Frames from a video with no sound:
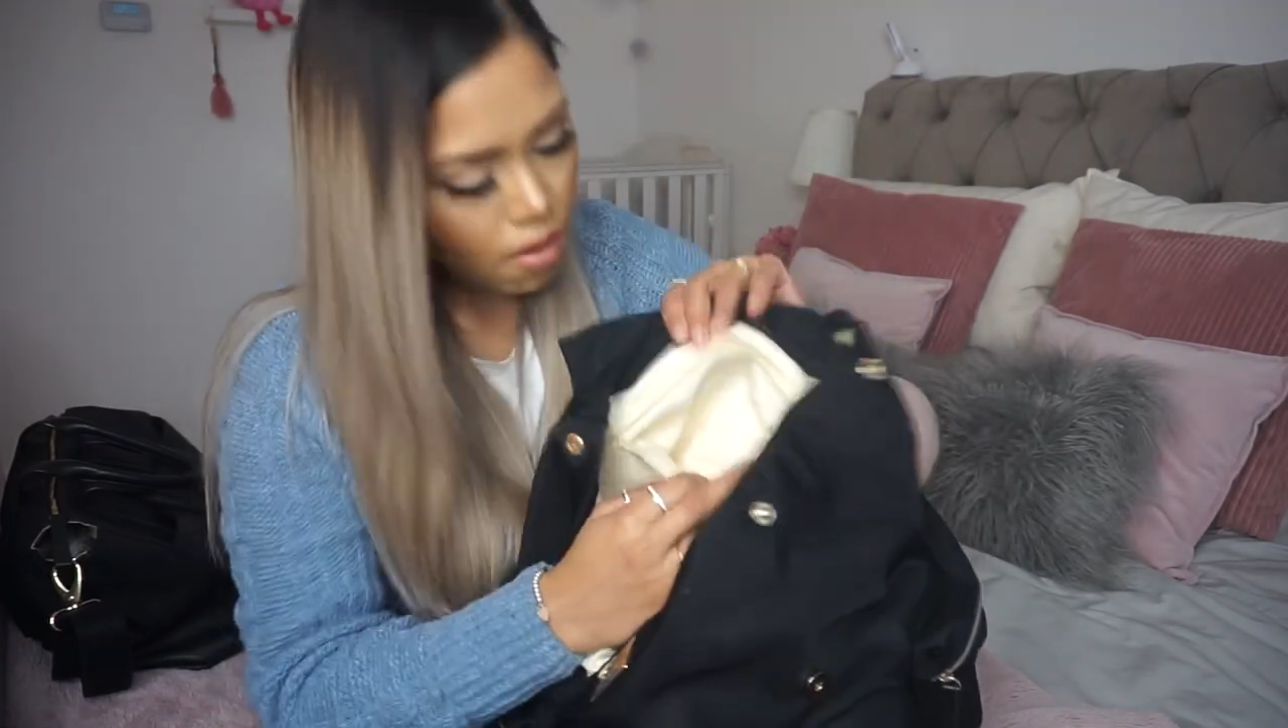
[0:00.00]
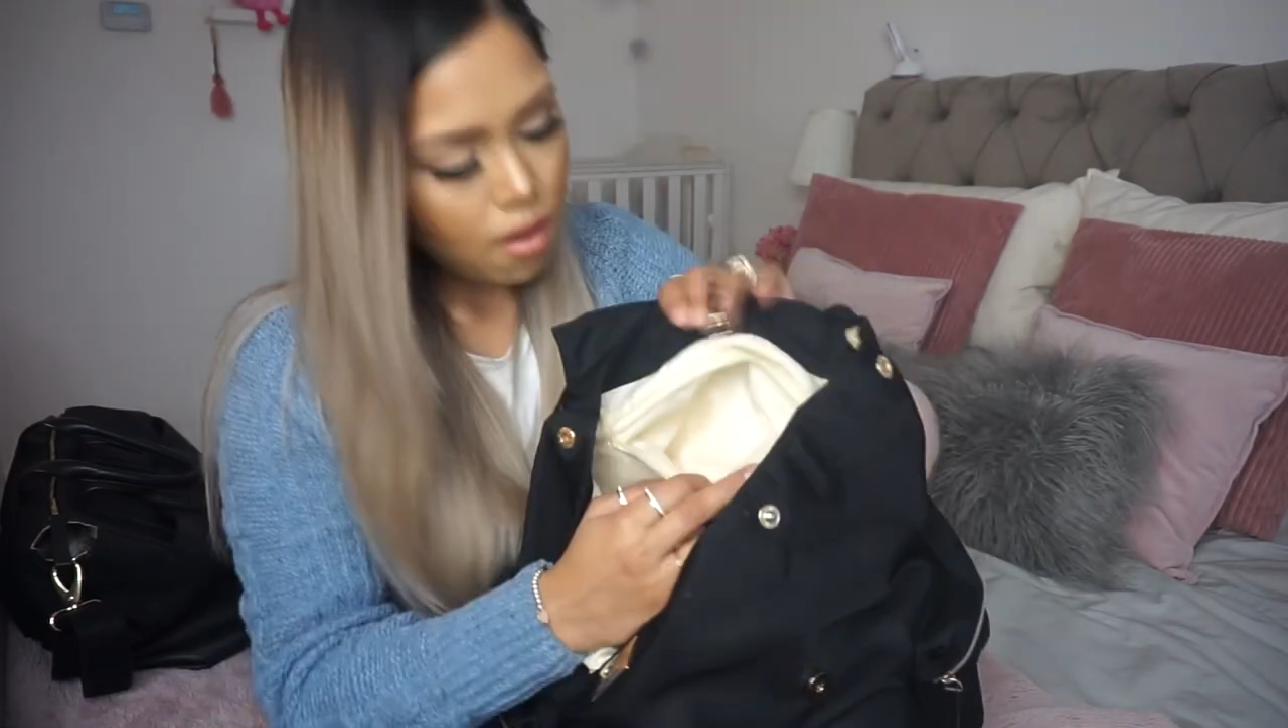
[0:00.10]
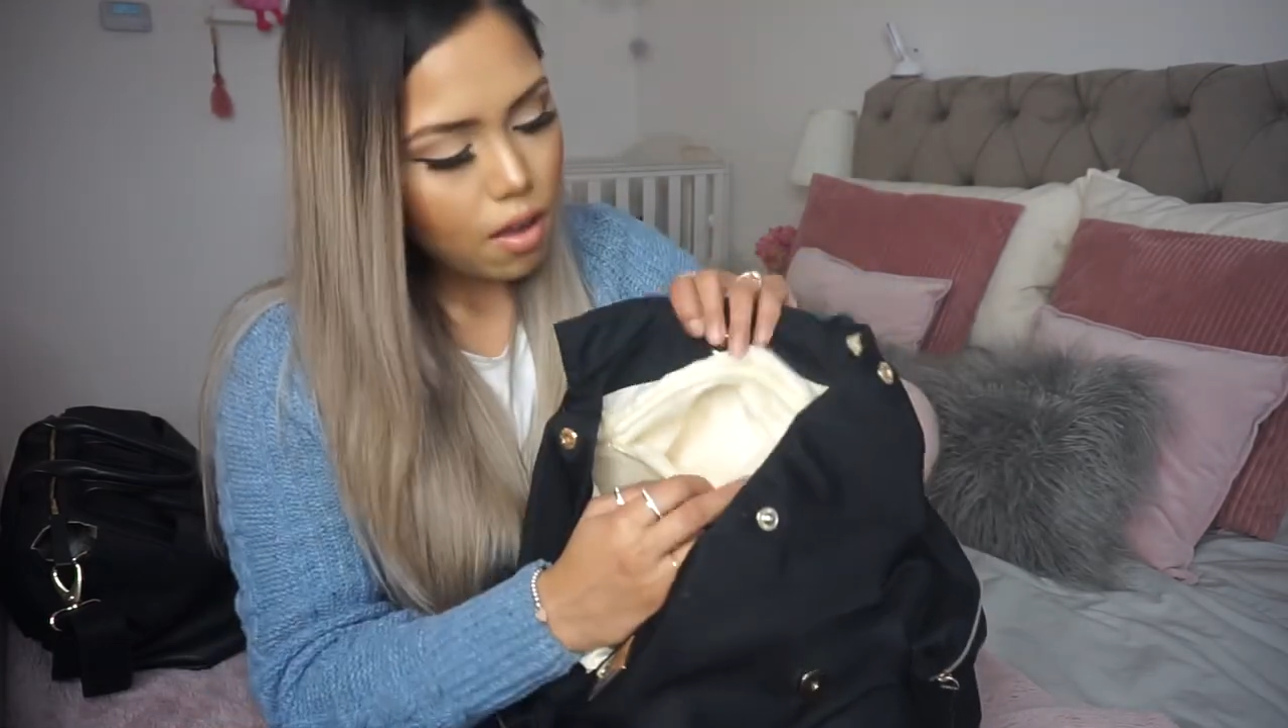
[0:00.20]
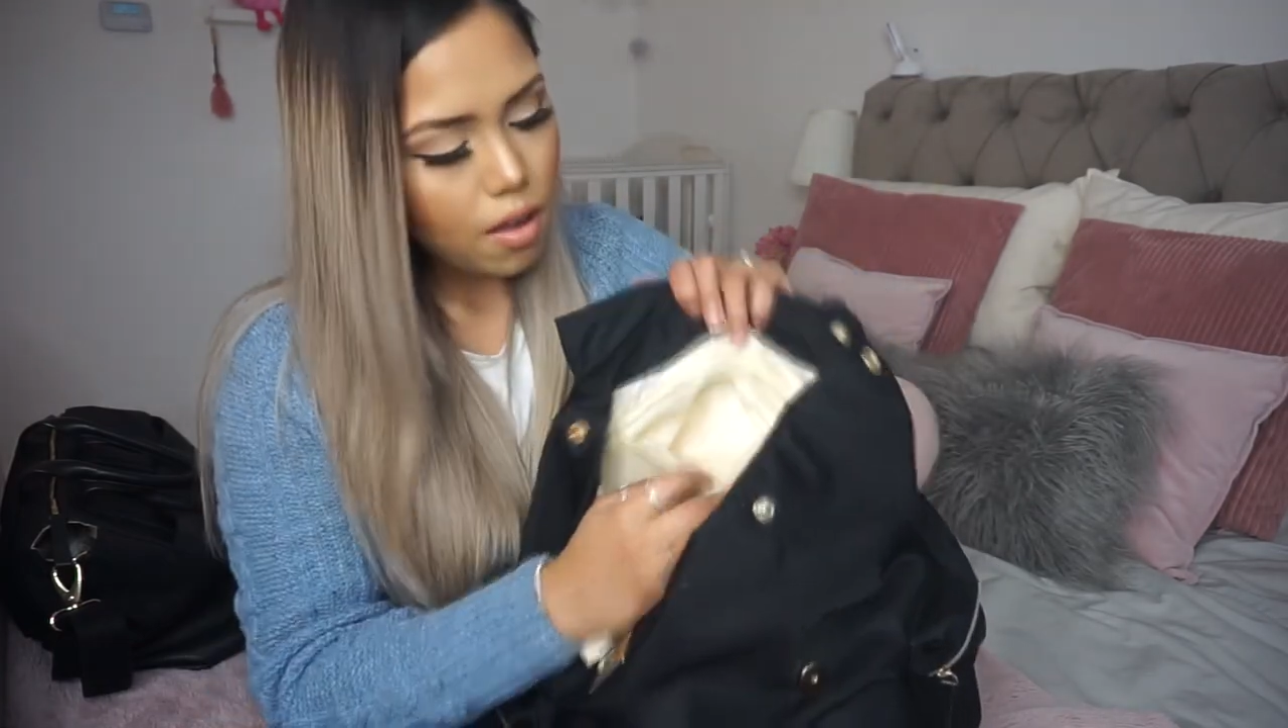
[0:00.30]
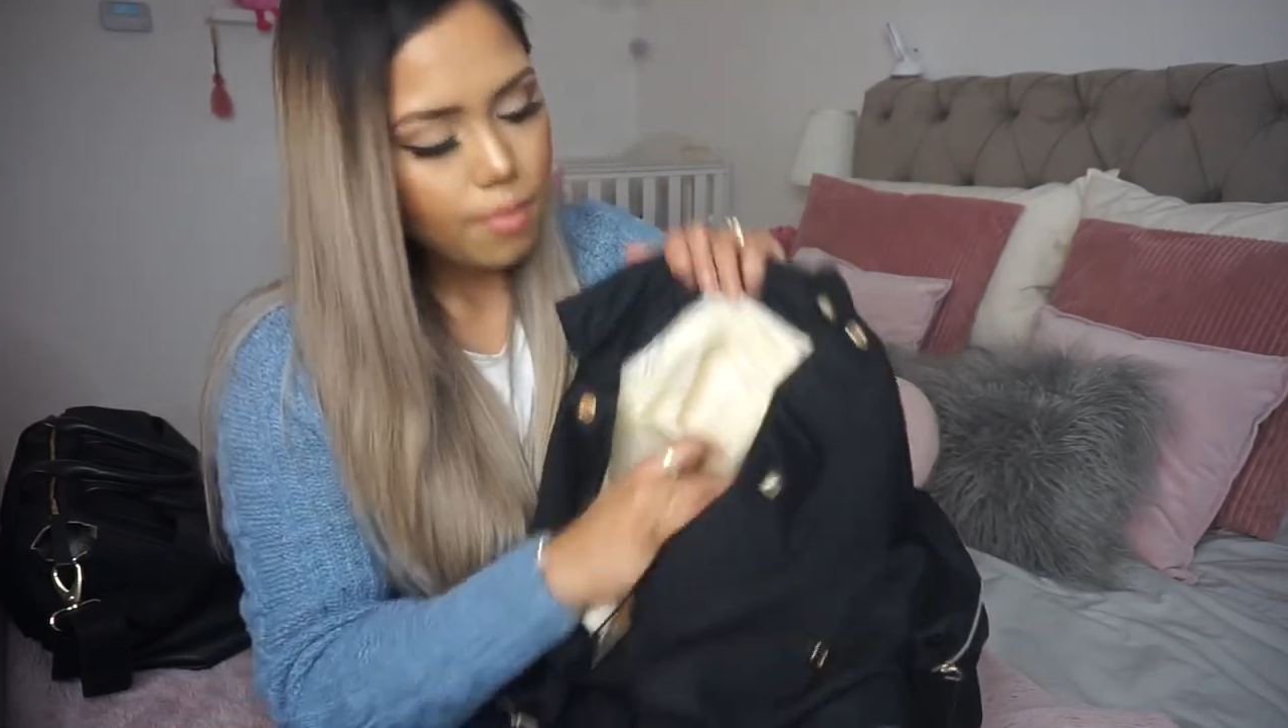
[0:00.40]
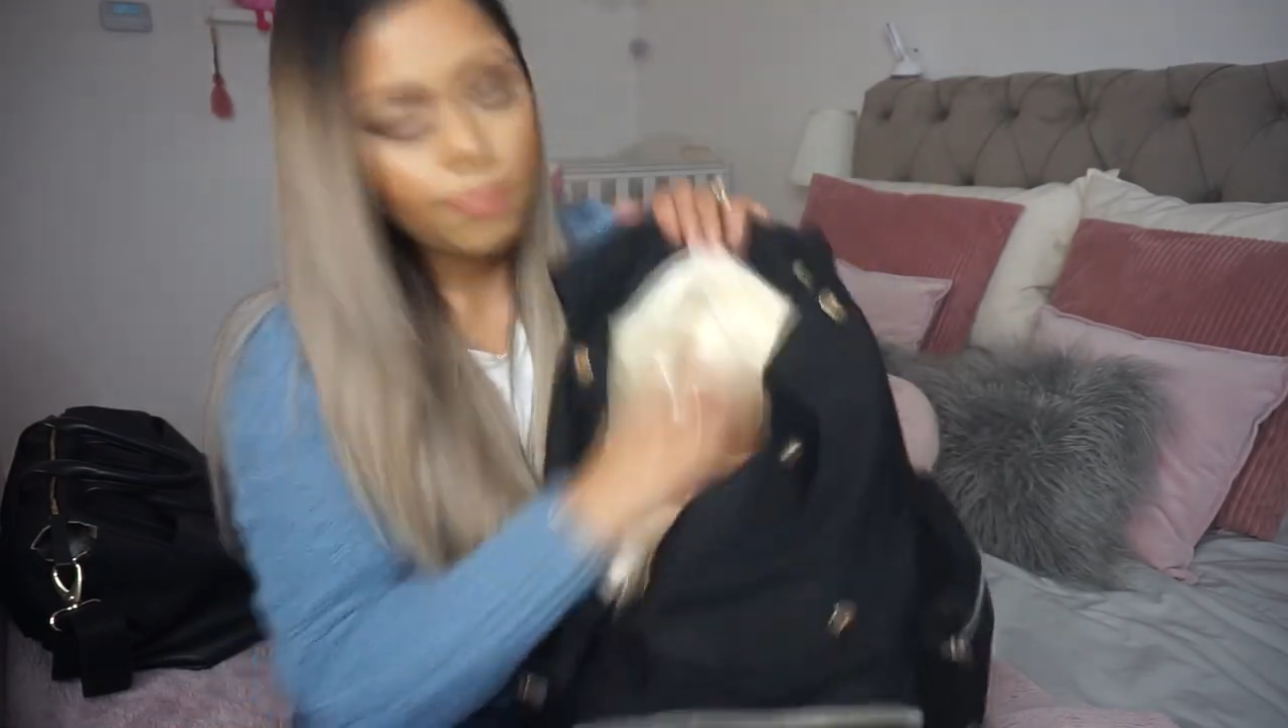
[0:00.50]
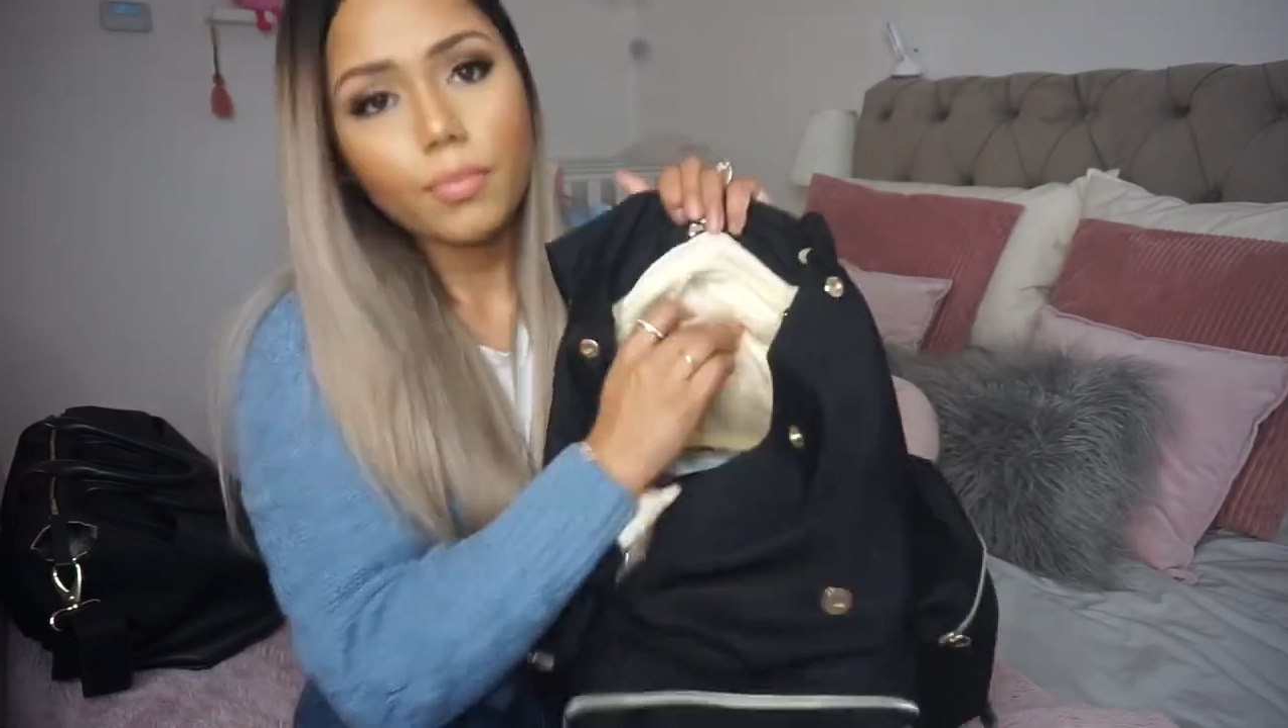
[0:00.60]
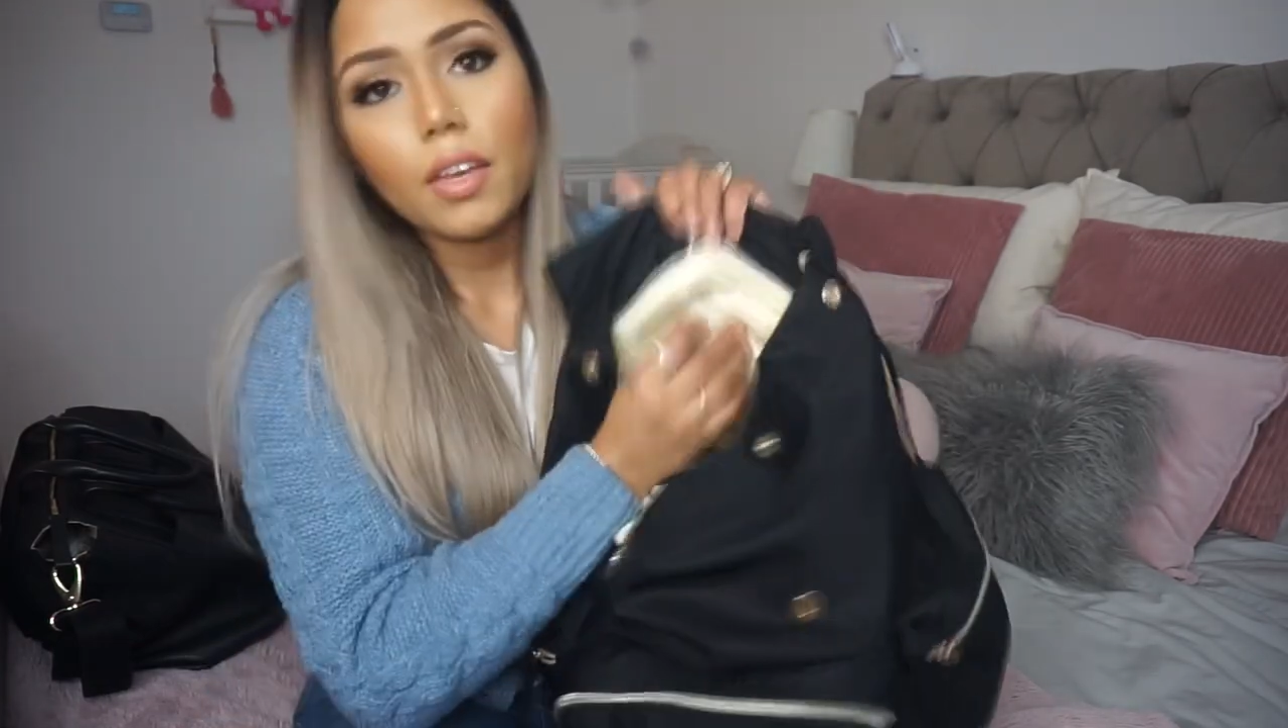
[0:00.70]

Um,